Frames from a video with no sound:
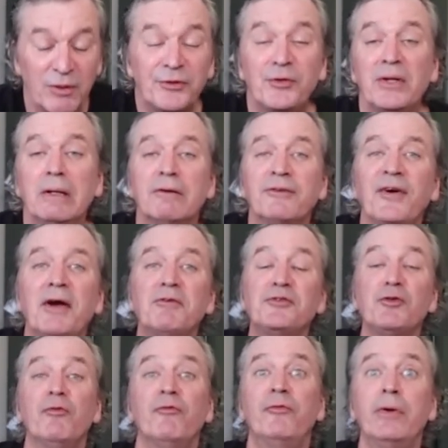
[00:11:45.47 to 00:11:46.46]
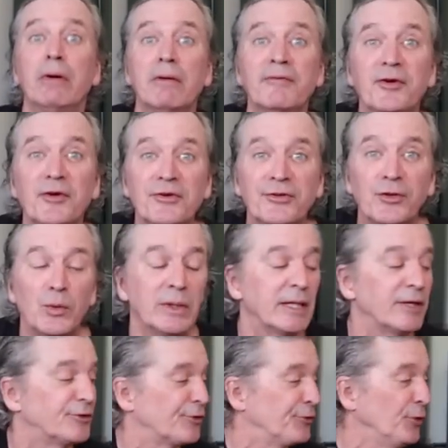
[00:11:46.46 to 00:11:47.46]
Let's do the entire intro very, very slowly,
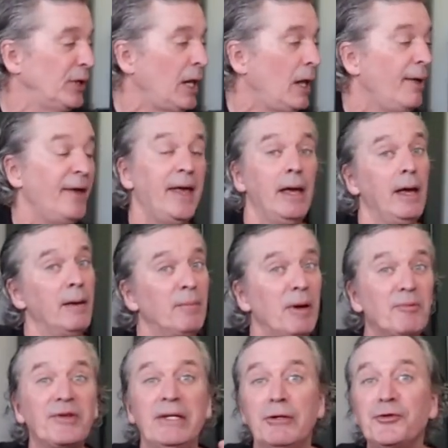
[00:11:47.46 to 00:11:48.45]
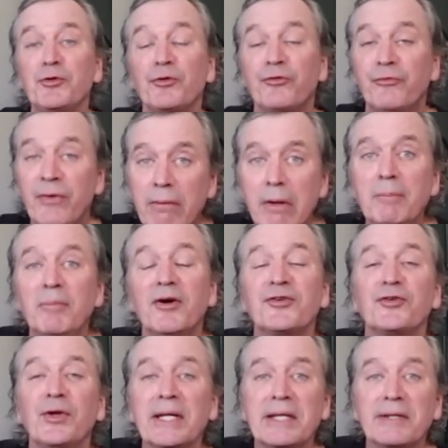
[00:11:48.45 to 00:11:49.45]
get you through it. And remember, the intro is very
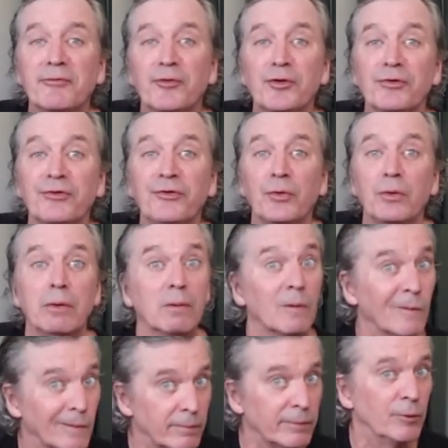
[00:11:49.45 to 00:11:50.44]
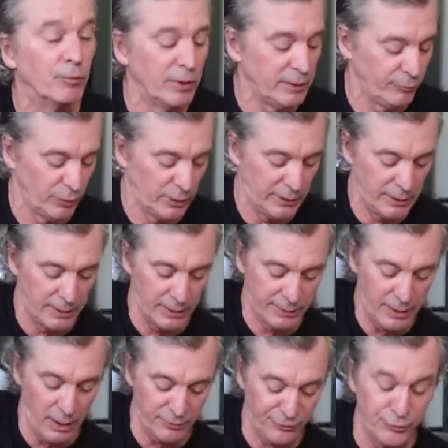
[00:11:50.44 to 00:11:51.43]
much like the verse, so you're really,
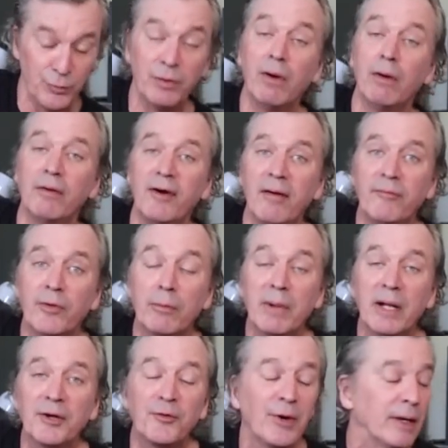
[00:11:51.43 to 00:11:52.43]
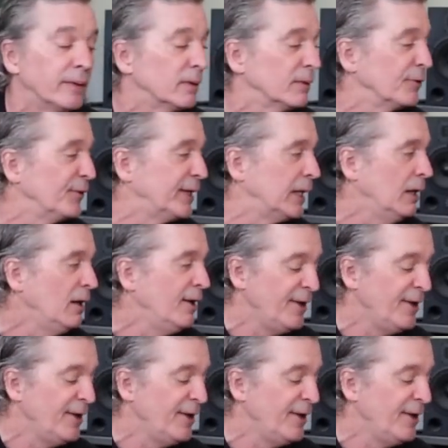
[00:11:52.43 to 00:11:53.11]
really cut through a fair amount of ground there already.